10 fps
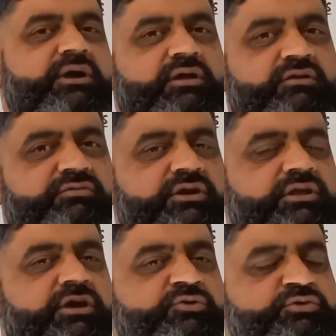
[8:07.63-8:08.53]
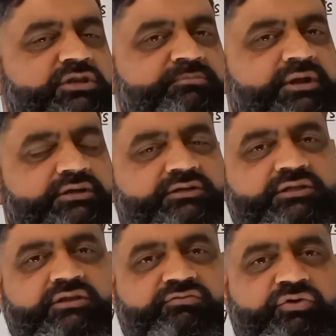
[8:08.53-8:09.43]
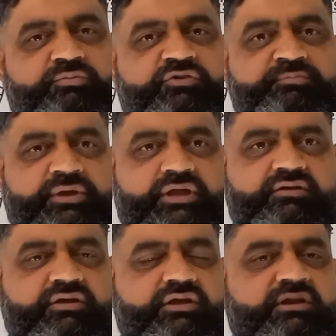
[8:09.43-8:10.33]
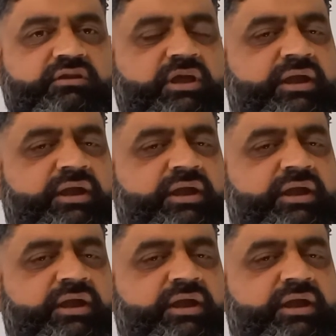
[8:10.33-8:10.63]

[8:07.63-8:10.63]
Metanephridia are usually present in the form of pair in,